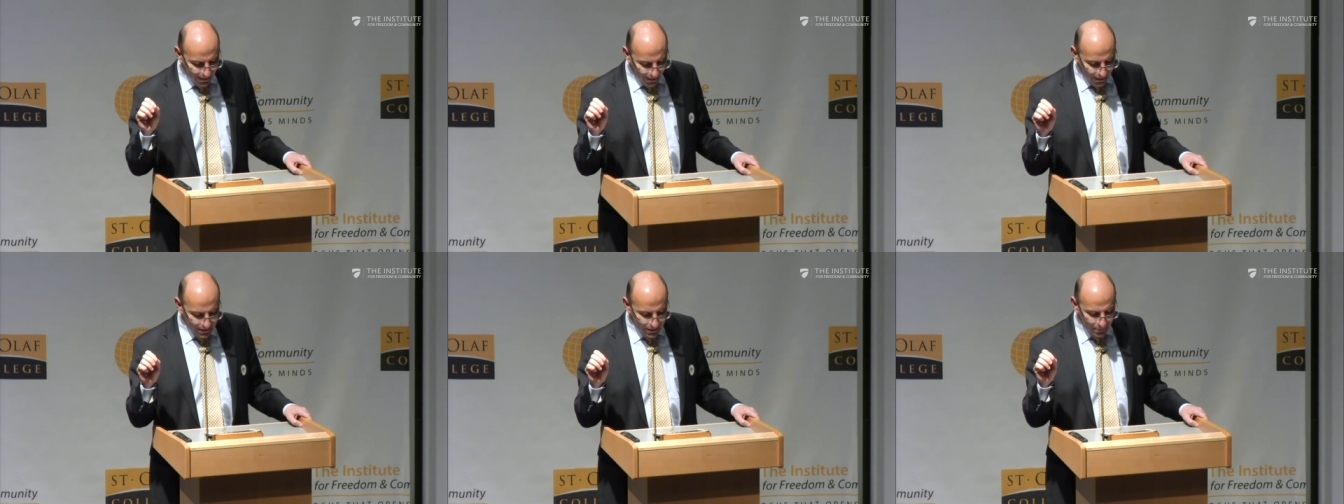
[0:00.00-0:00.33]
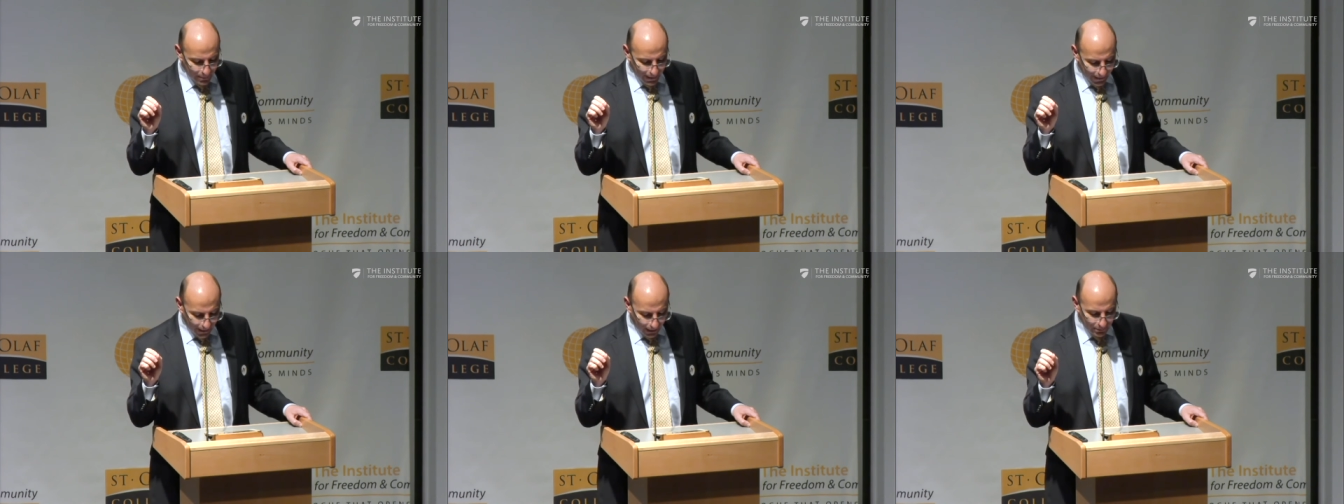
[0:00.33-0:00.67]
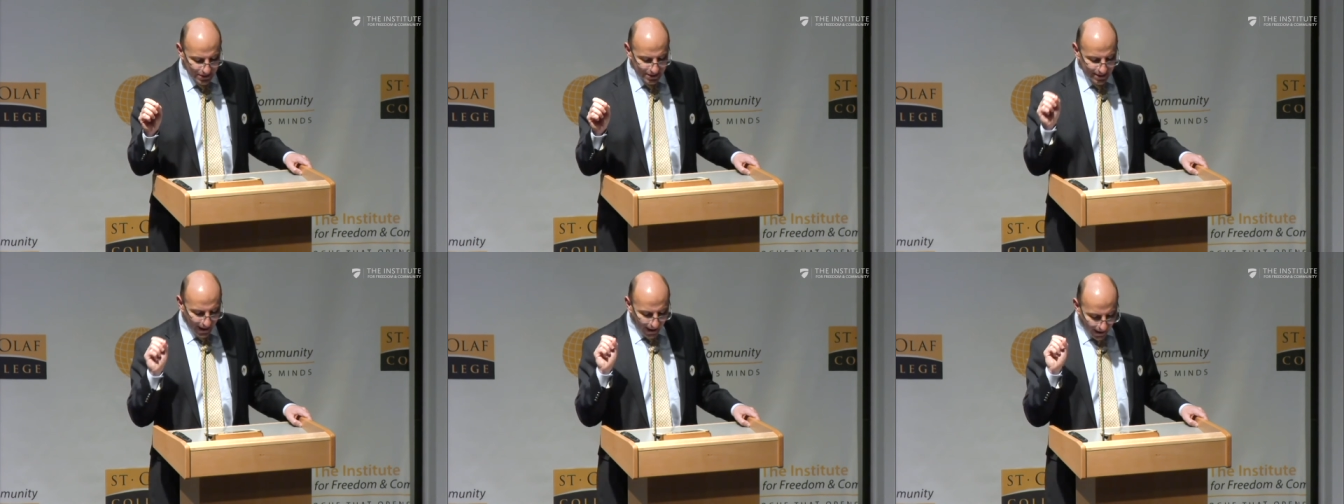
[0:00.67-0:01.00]
thus
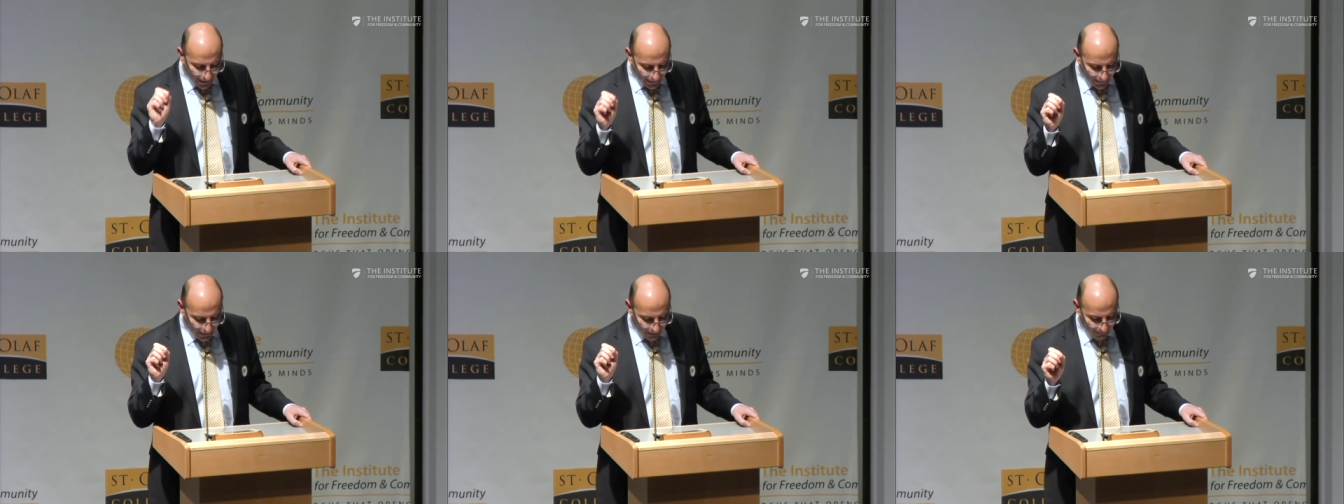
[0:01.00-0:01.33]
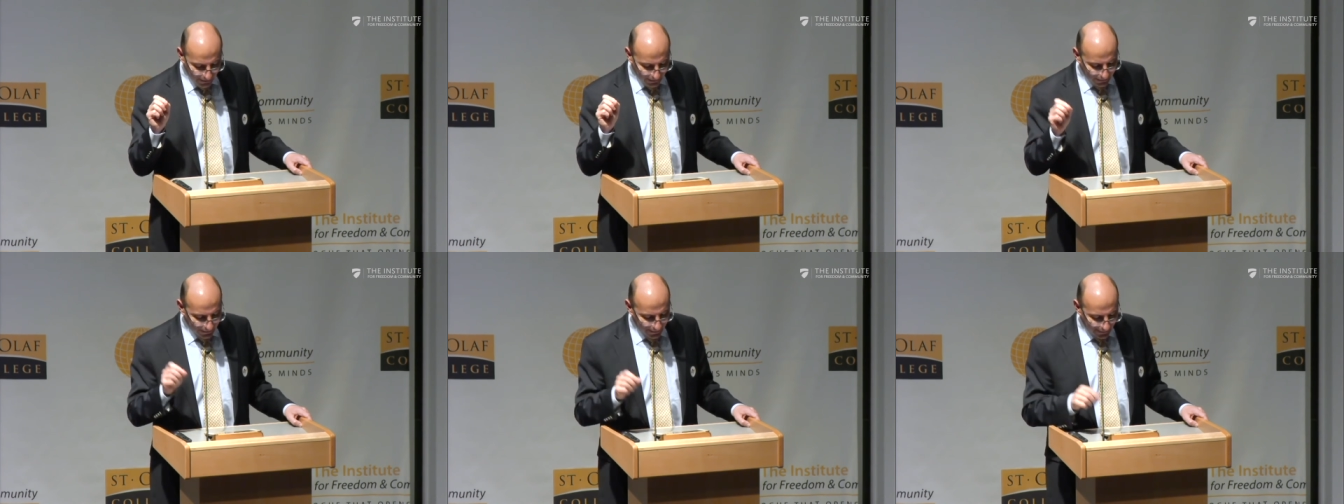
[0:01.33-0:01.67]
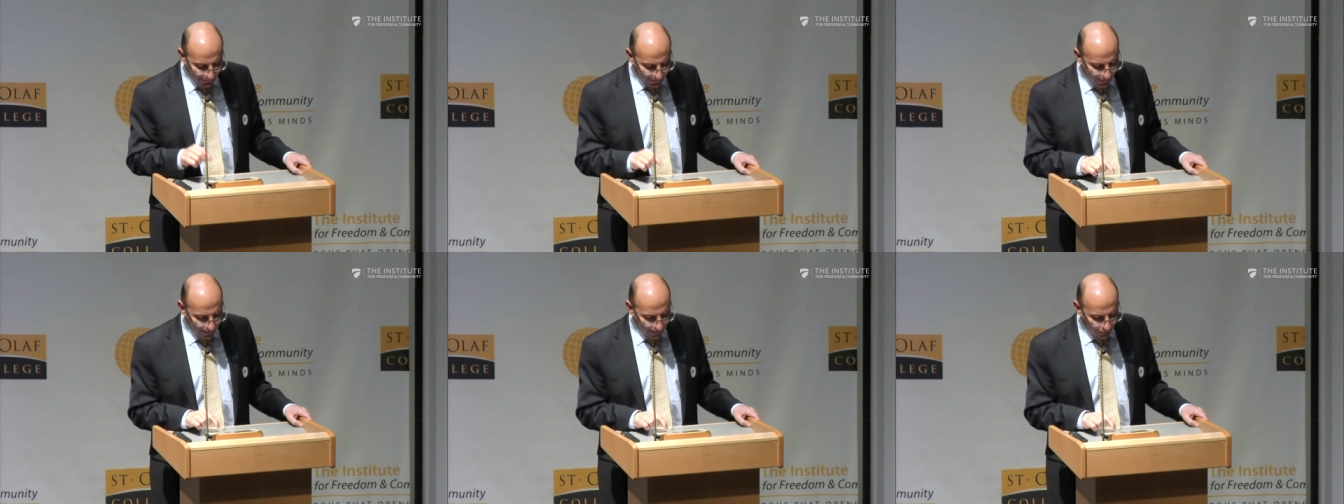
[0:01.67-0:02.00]
becomes the ultimate
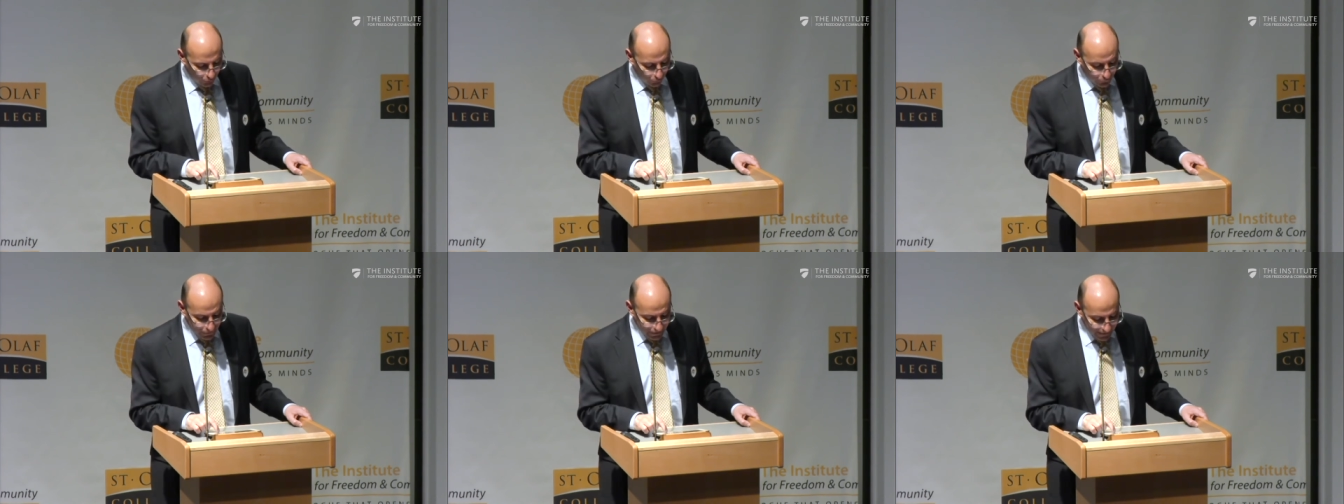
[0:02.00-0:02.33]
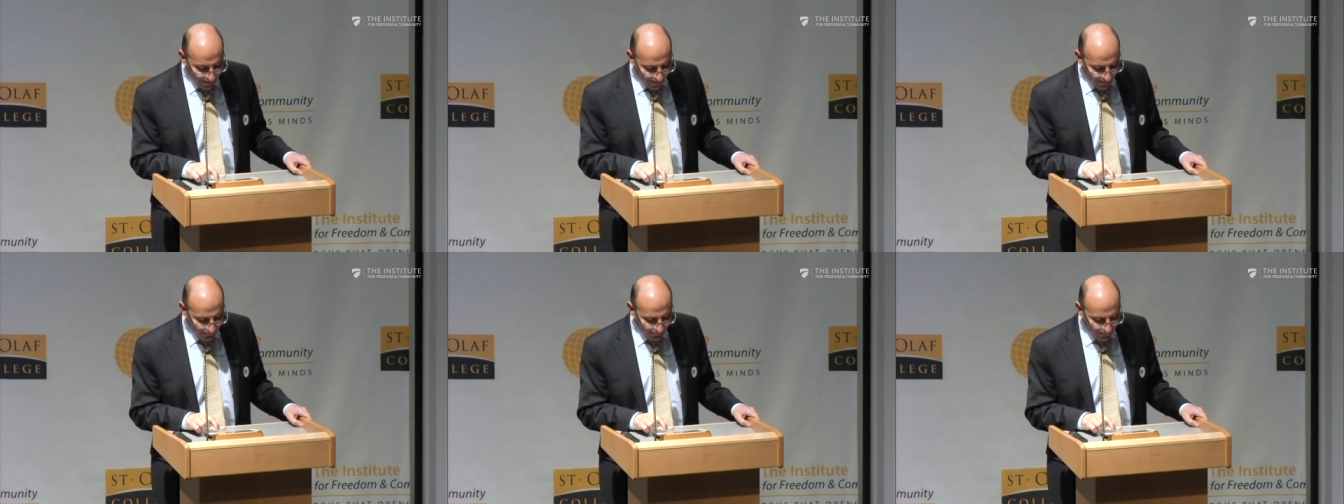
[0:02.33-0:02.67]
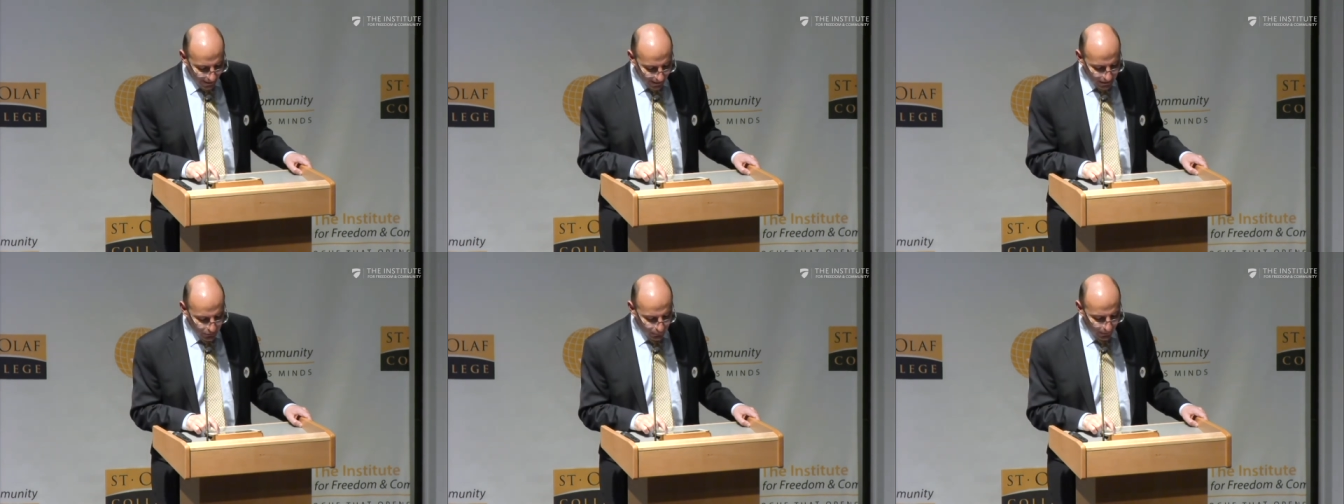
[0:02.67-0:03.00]
critique of state
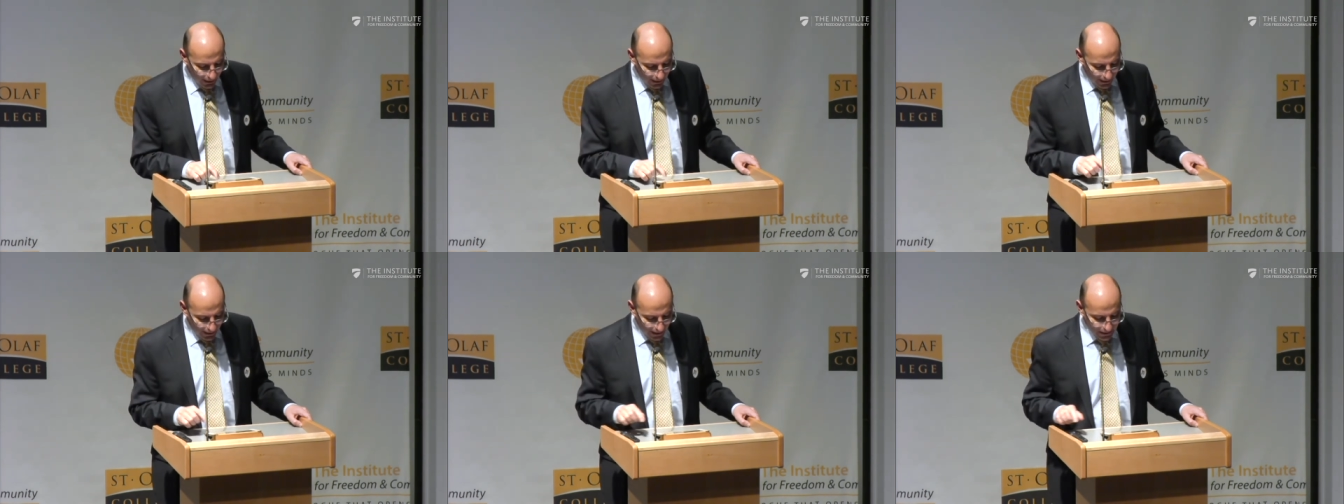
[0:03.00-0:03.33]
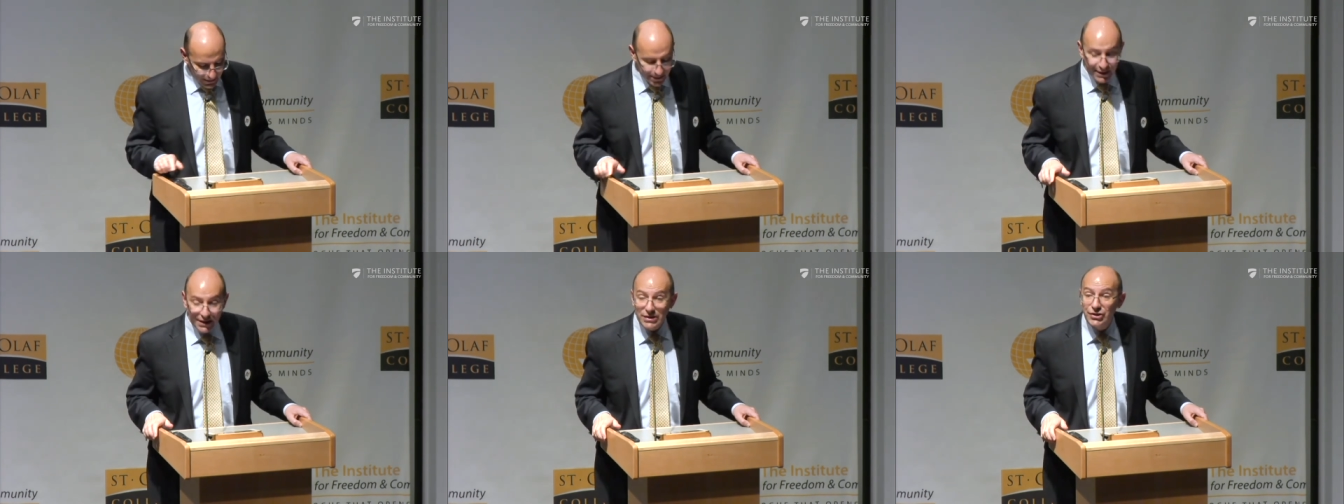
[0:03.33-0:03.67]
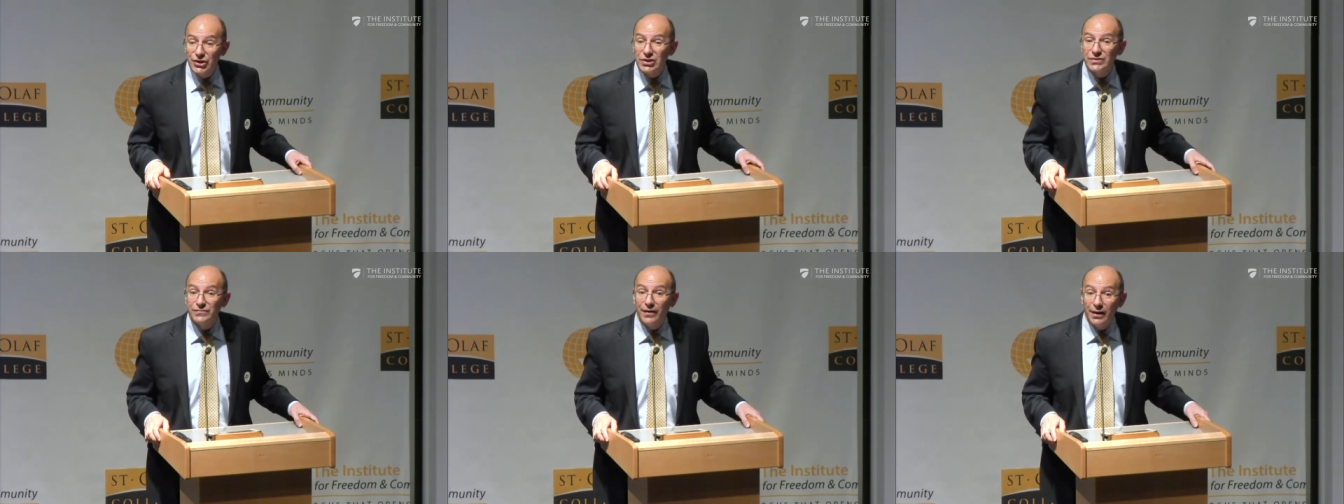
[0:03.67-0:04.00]
as well as
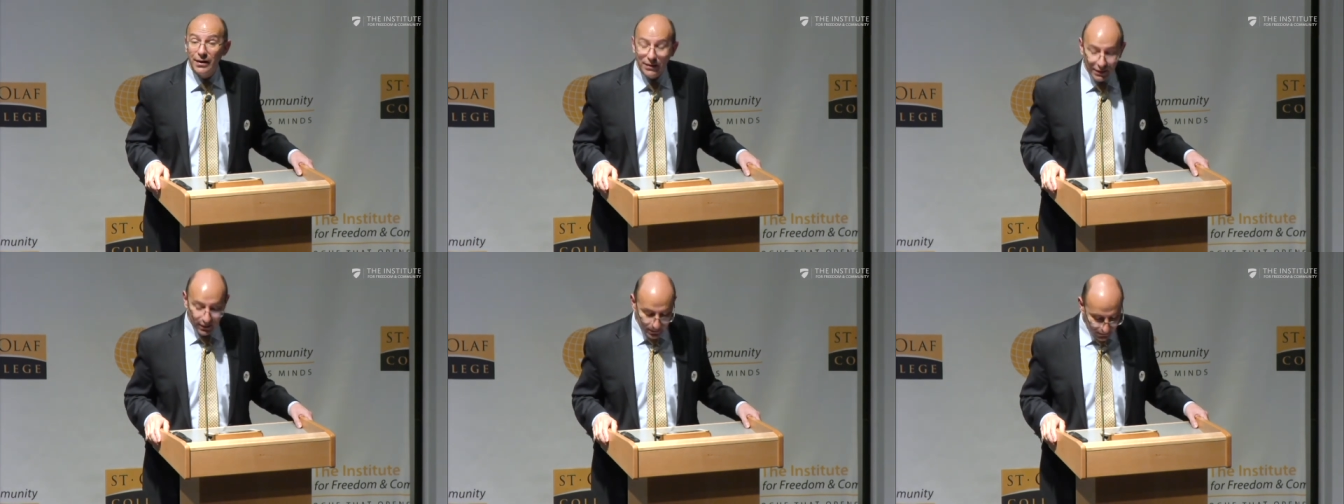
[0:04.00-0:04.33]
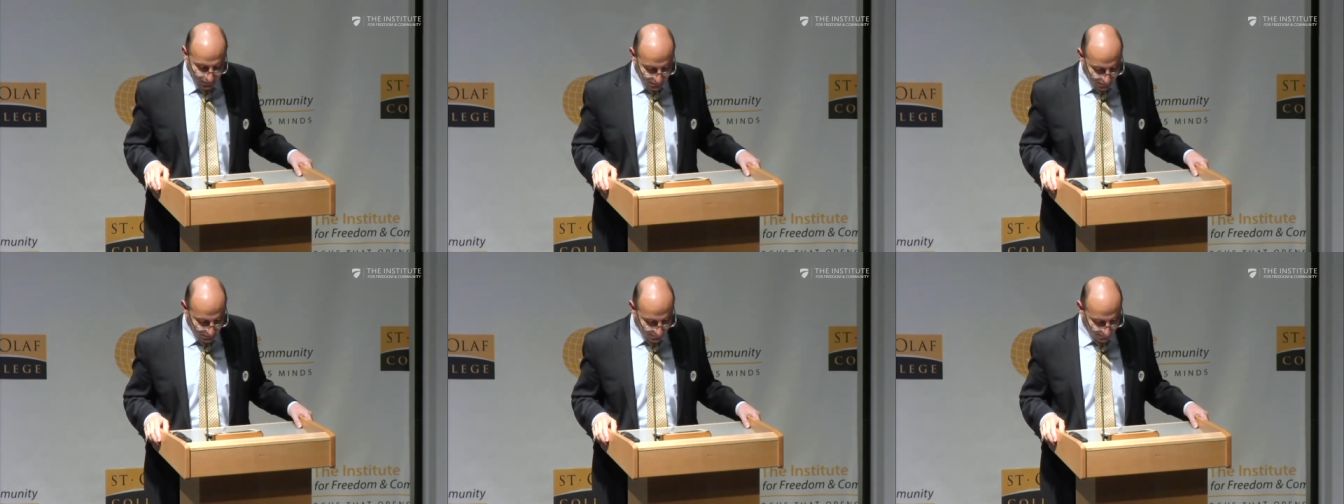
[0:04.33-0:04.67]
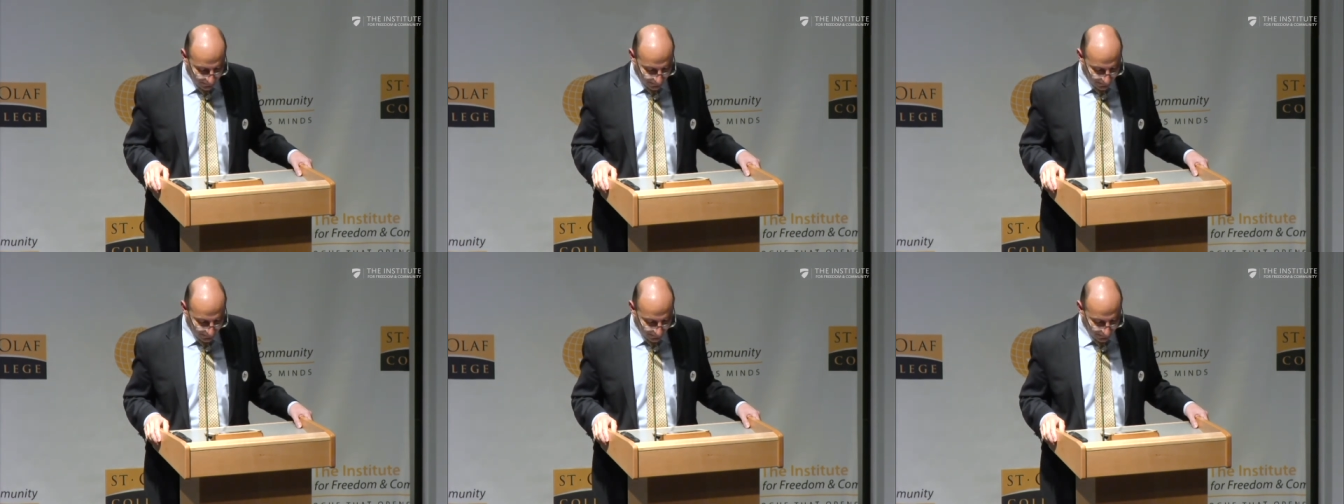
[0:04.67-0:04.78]
religious violence.